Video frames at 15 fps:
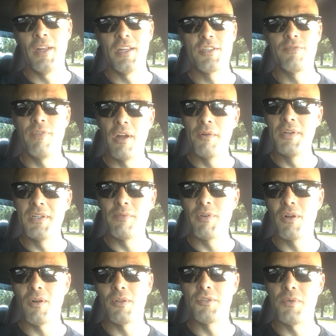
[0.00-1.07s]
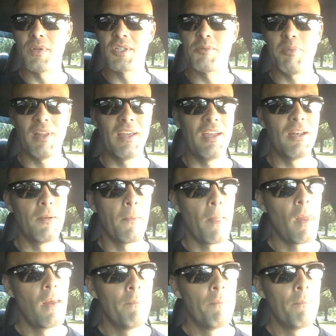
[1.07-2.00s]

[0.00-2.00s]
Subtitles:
and it's very difficult to explain.